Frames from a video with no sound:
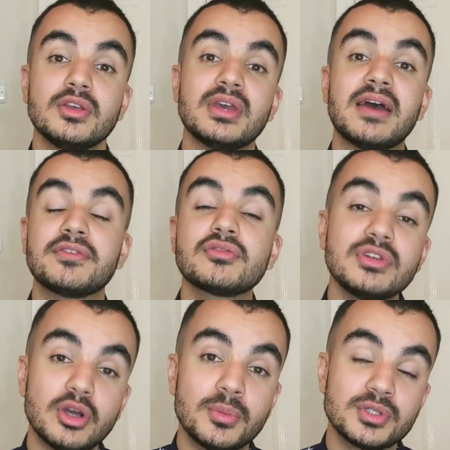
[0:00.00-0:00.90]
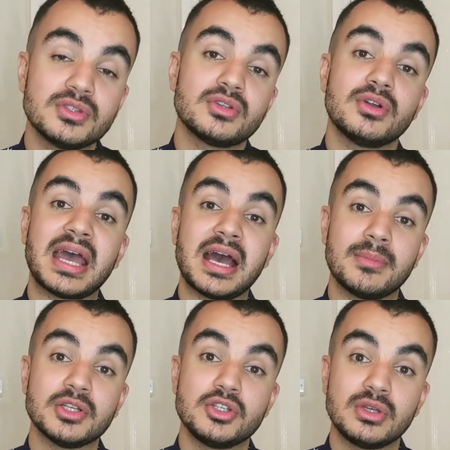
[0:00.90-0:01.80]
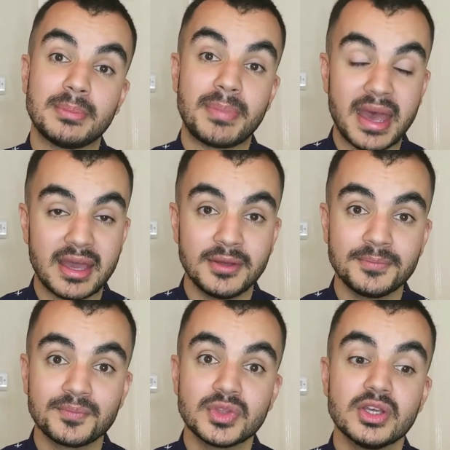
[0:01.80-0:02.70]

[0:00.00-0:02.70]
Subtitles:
You have three options on how much you can pay.